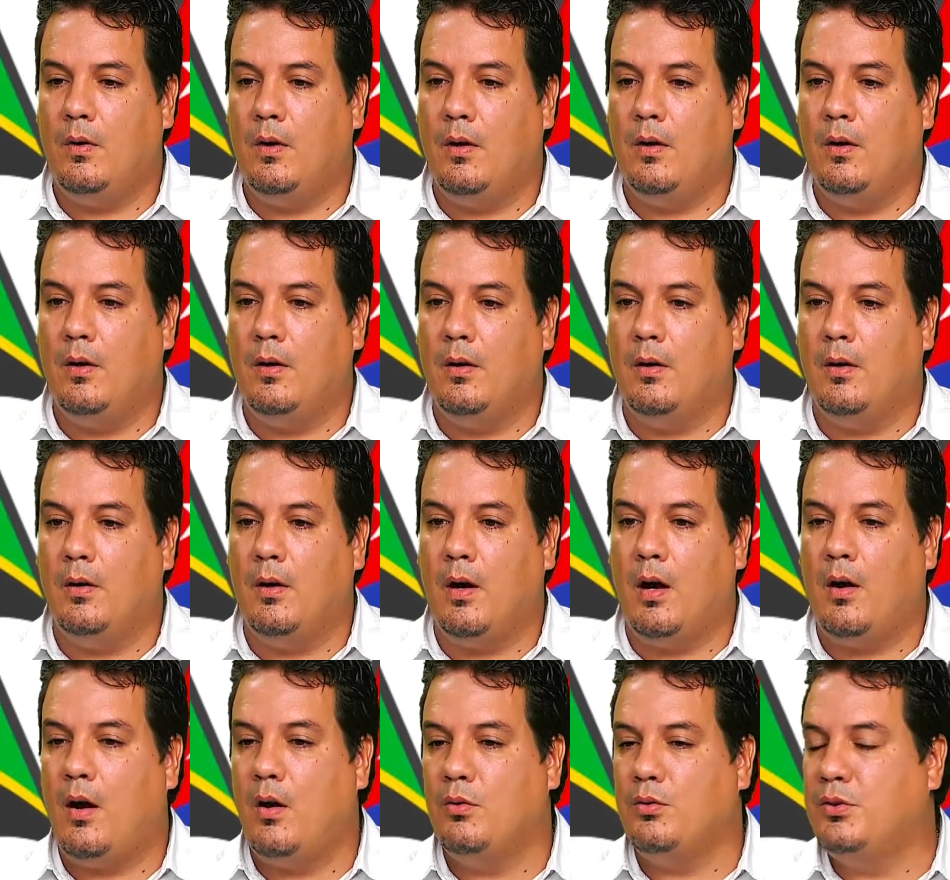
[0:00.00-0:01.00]

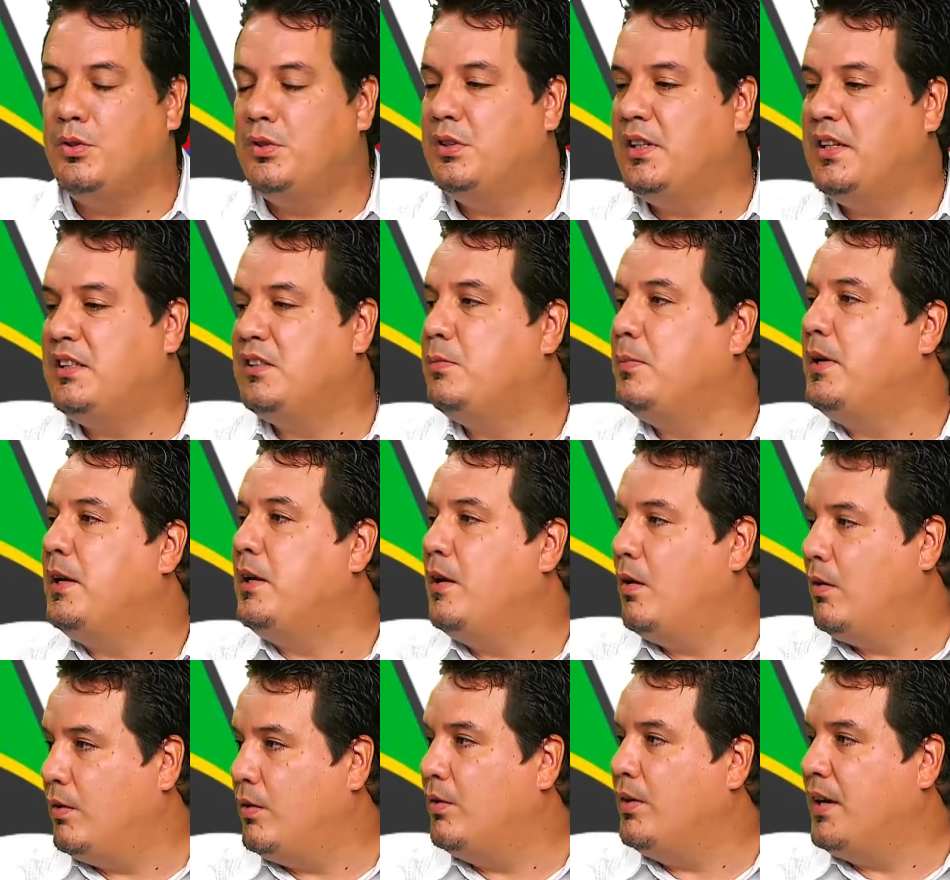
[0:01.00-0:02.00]
around 6
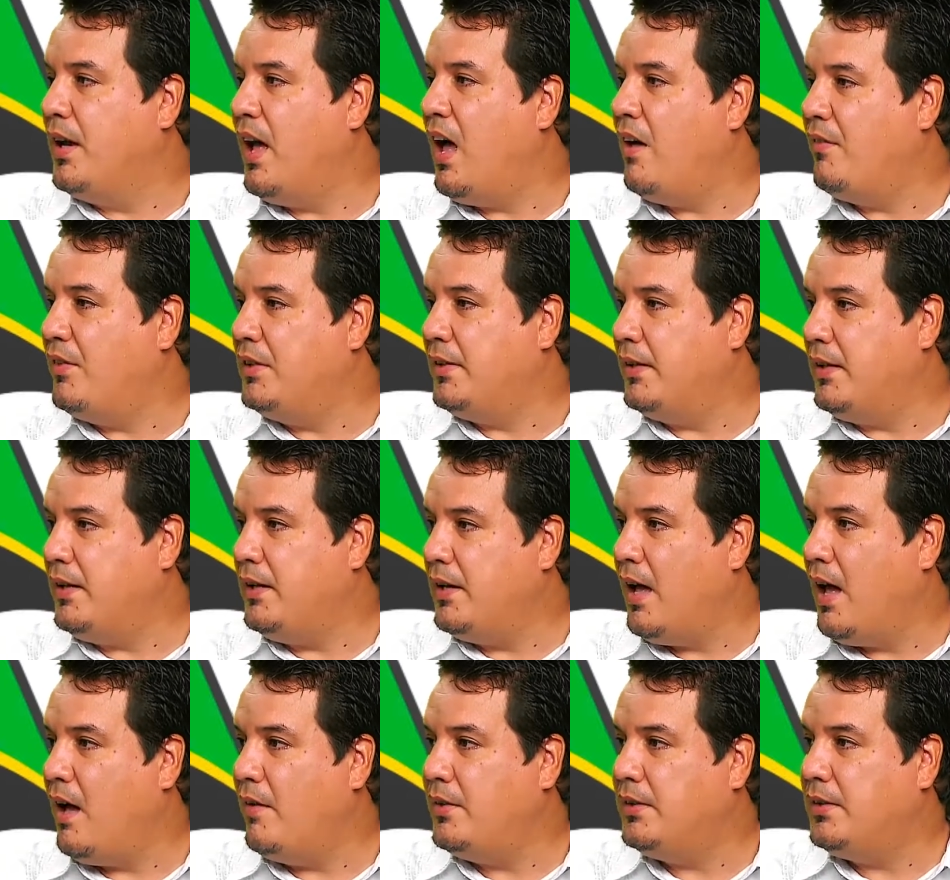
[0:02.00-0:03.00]
million
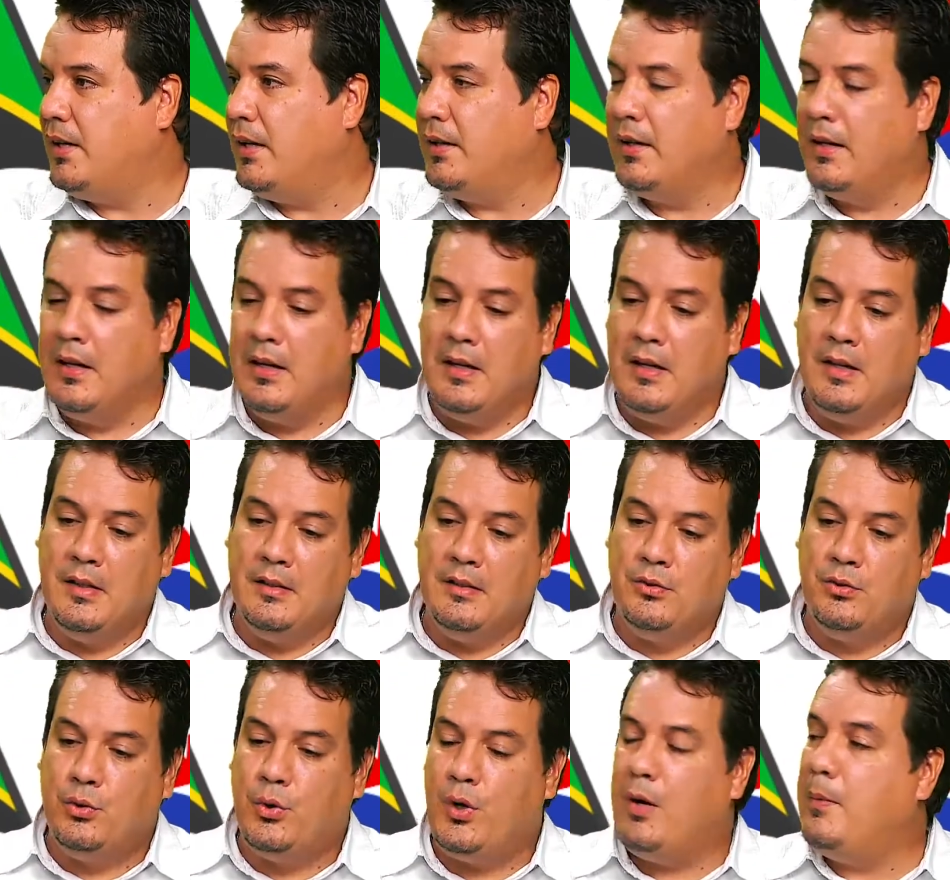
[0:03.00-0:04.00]
inhabitants,
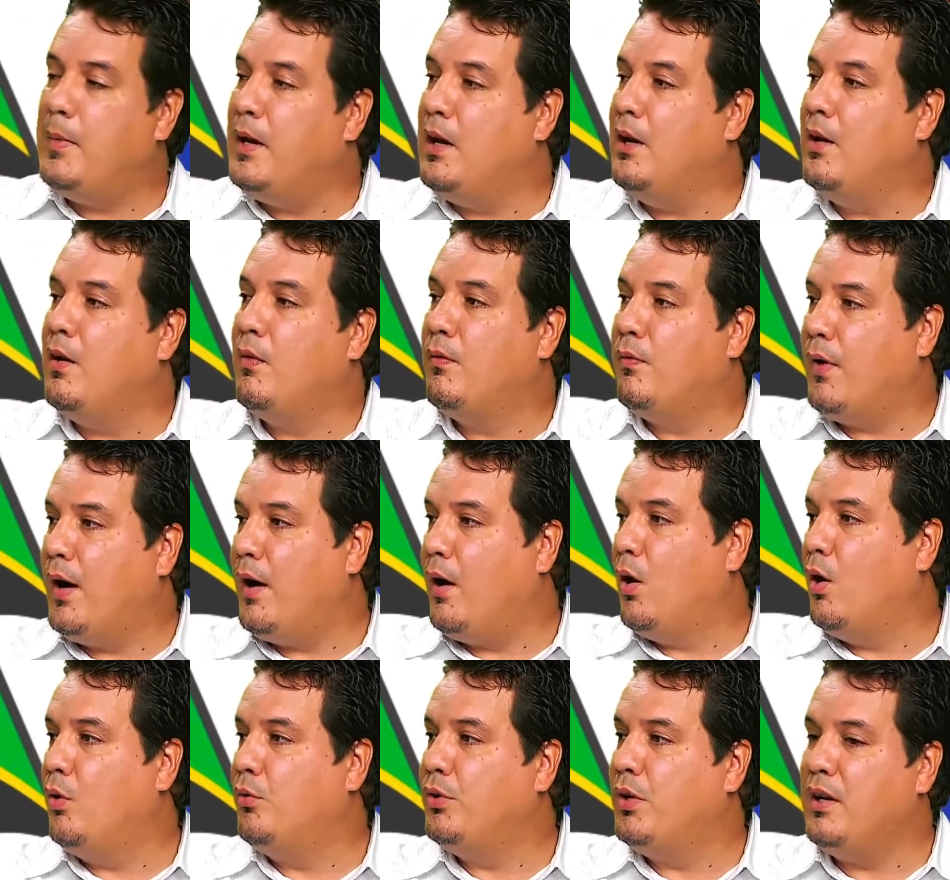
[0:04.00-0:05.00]

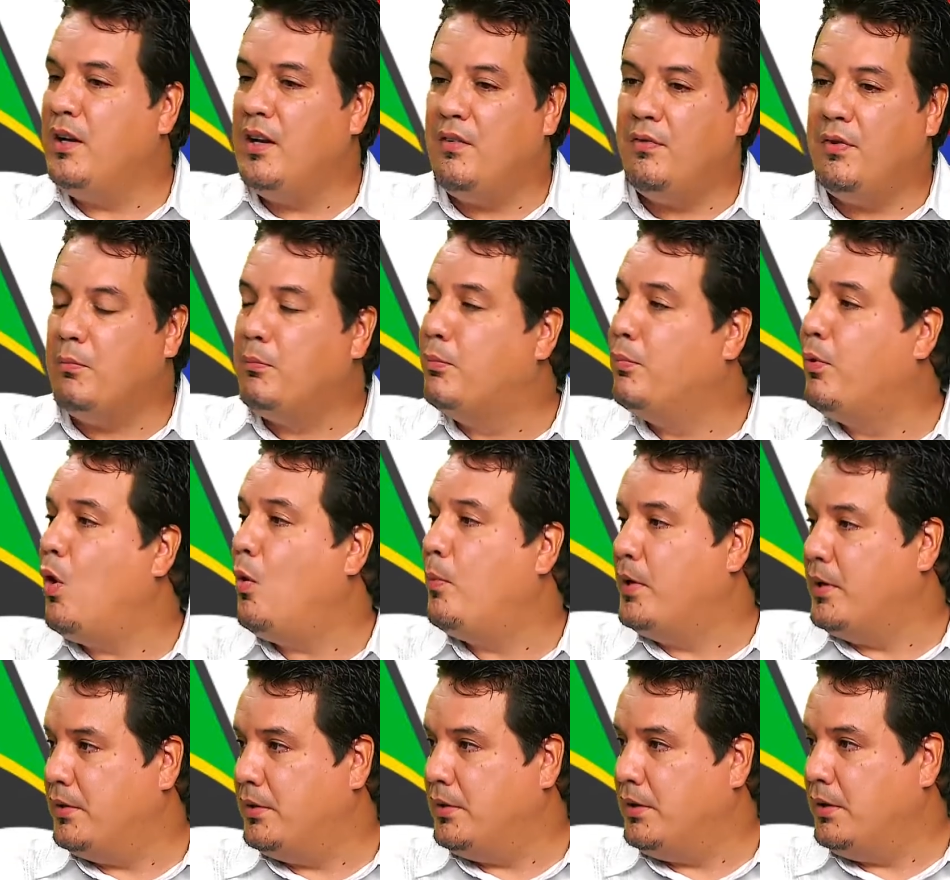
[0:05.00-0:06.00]
3,500,000 live in
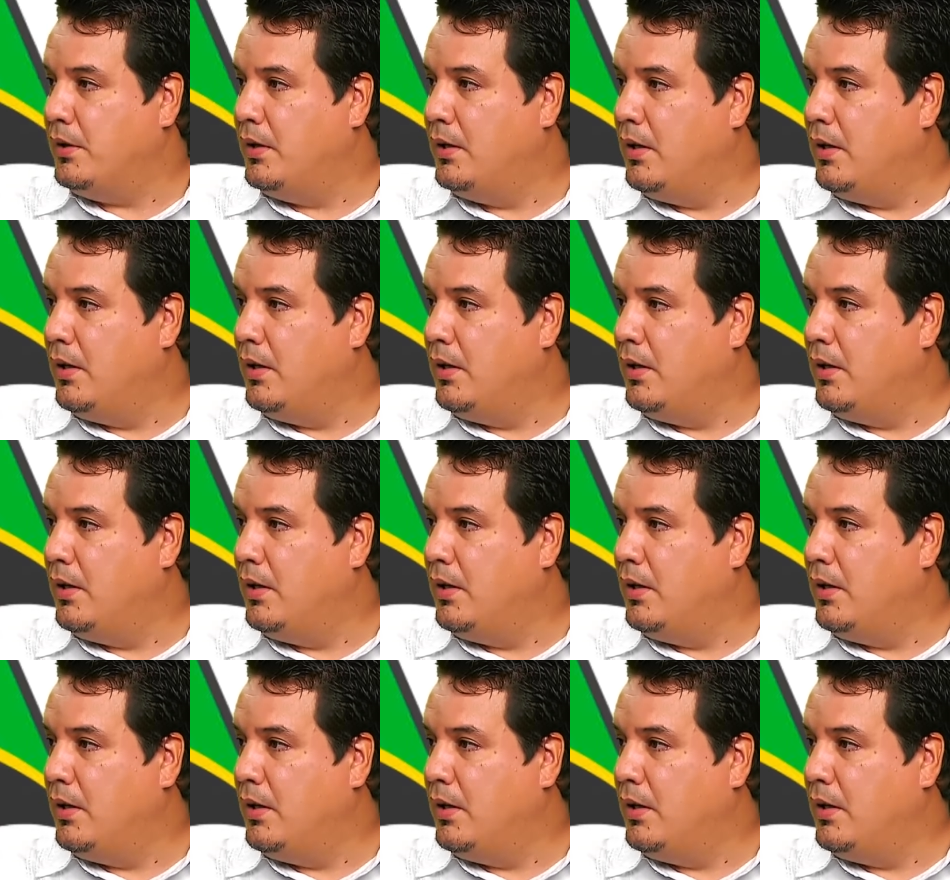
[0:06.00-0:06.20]
poverty.